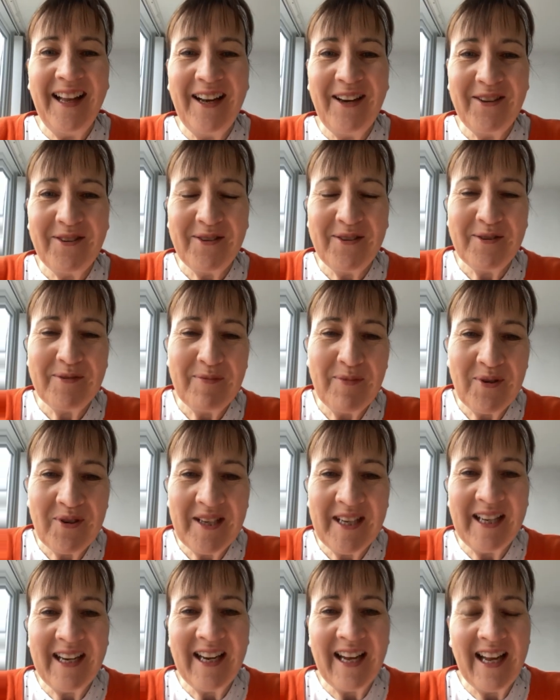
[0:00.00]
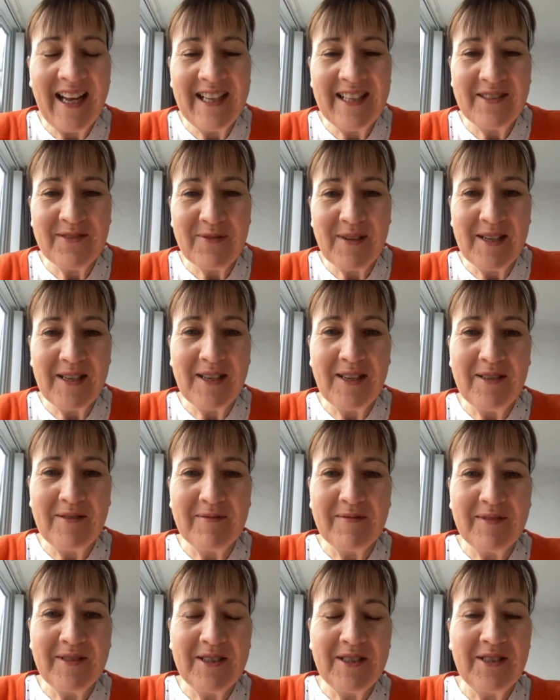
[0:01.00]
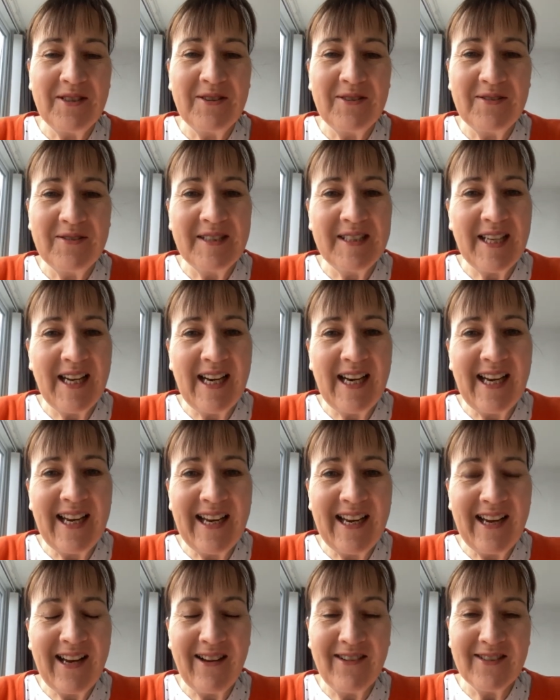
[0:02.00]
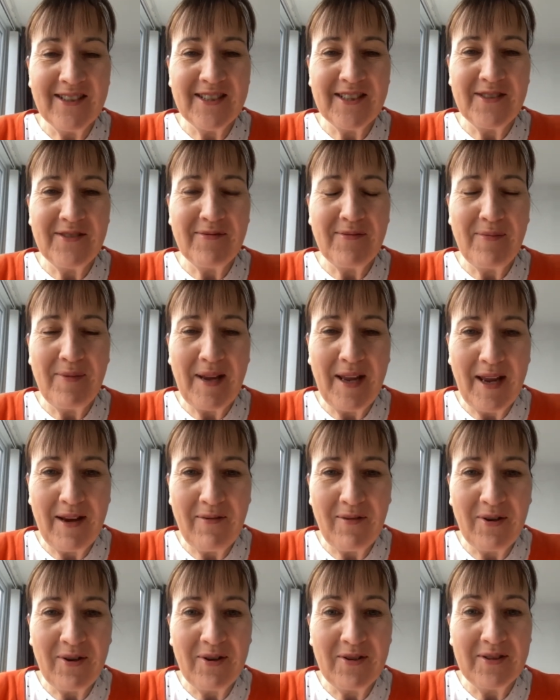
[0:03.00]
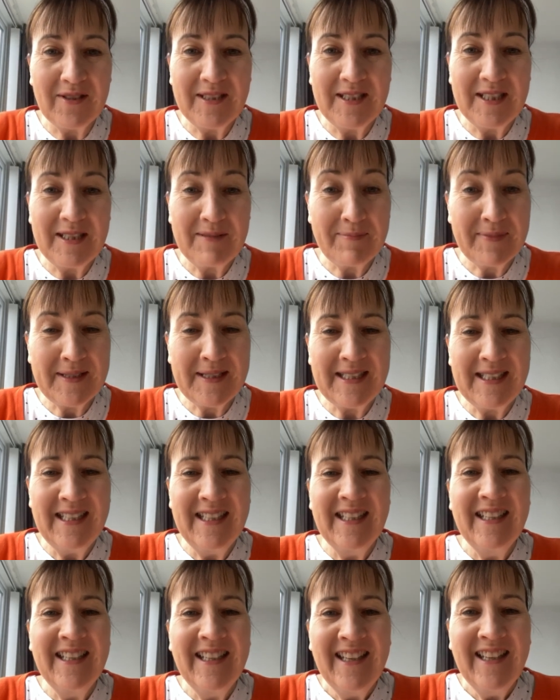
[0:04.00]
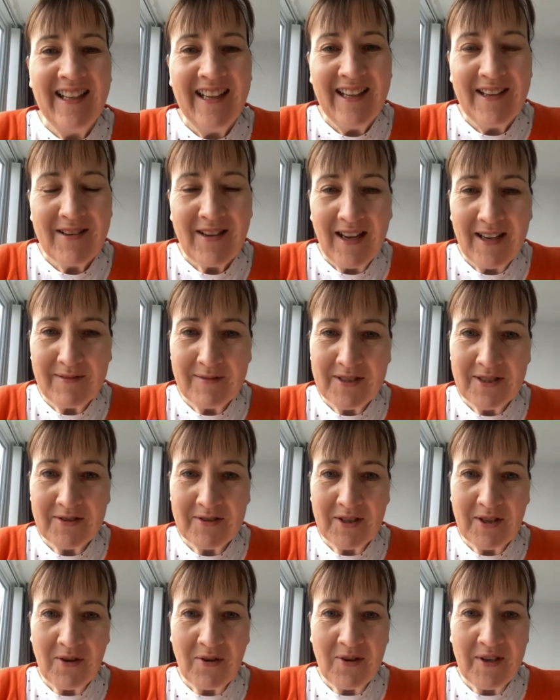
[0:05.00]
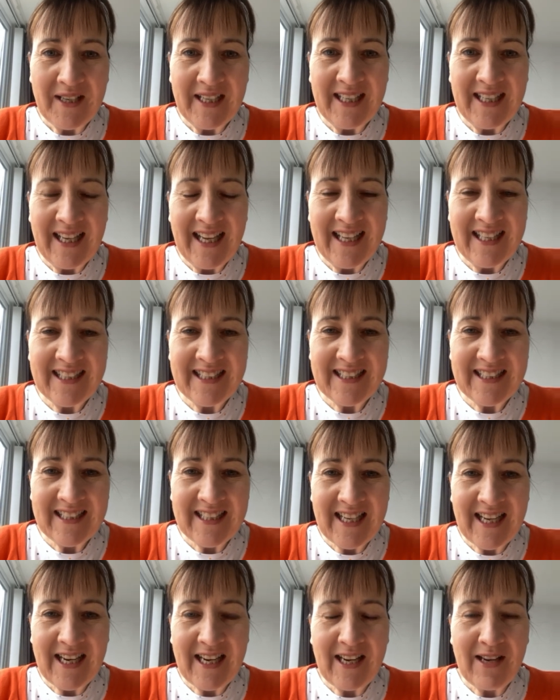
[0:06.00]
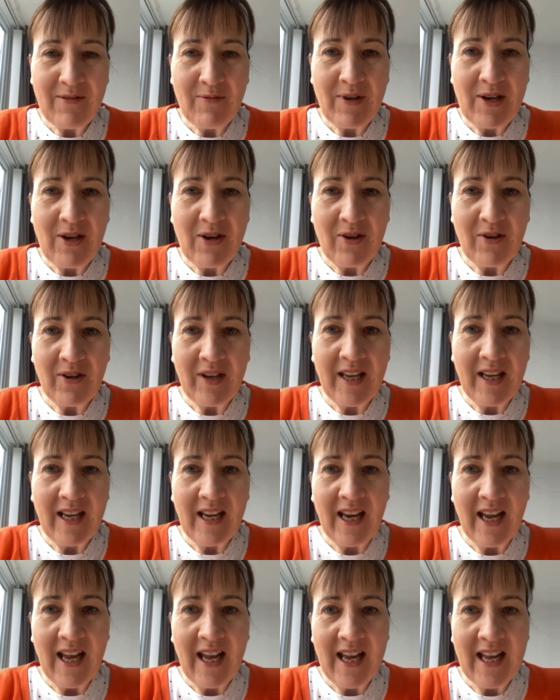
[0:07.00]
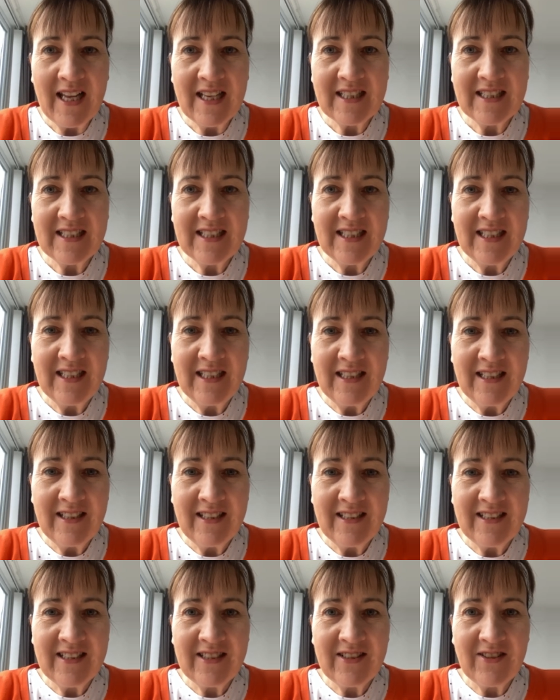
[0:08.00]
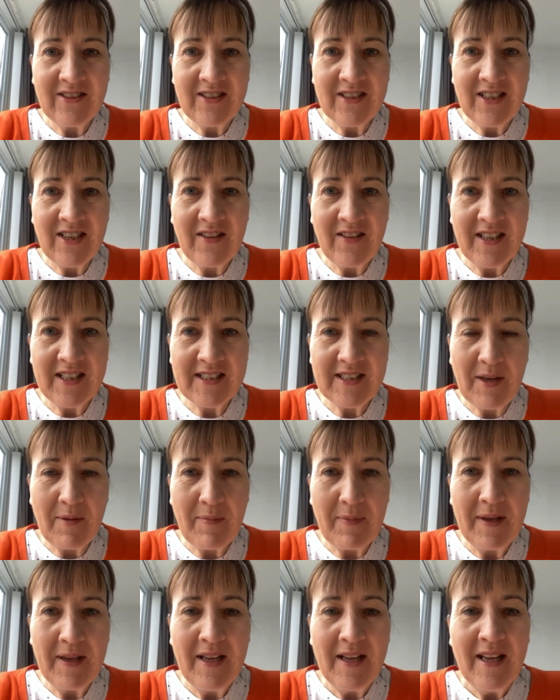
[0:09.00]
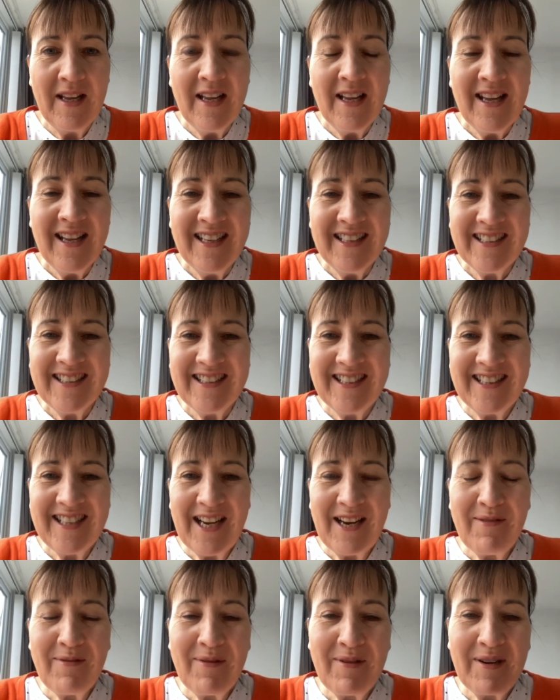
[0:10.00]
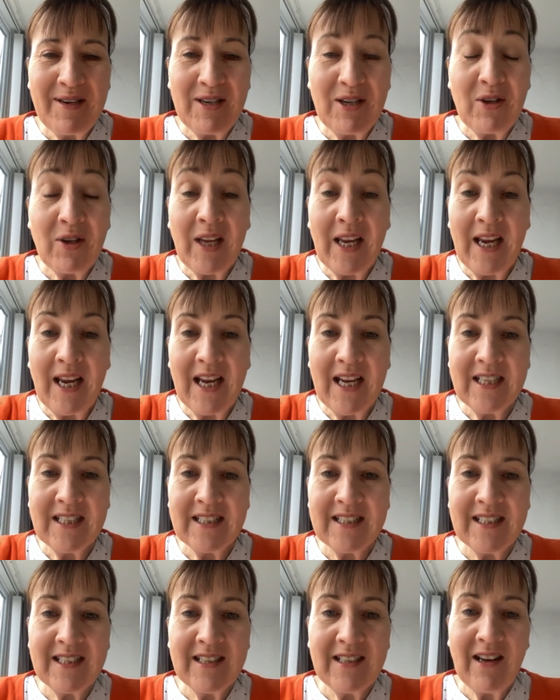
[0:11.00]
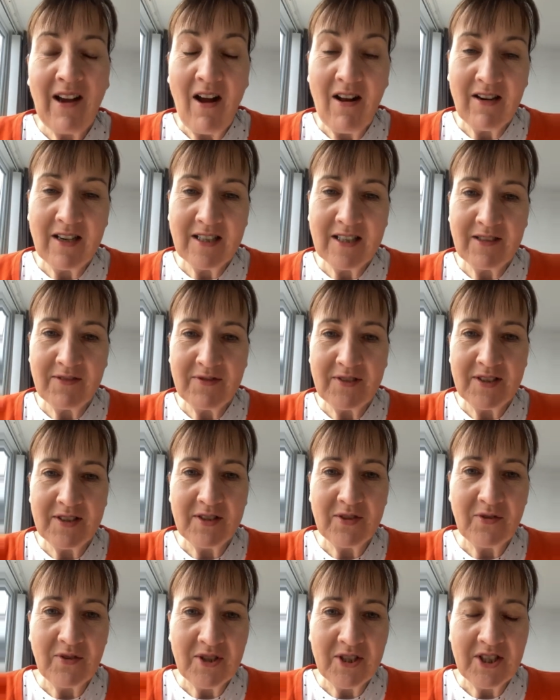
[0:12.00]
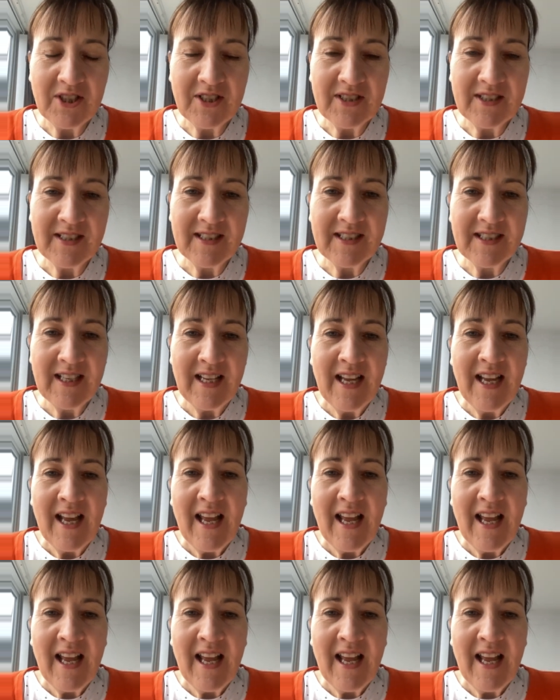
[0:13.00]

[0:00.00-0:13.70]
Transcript: Hello, good morning and welcome to Daily Cognitive Behavioural Tips. I'm Deirdre and today we are looking at, I'm just going to turn this up. Today we are looking at cognitive distortions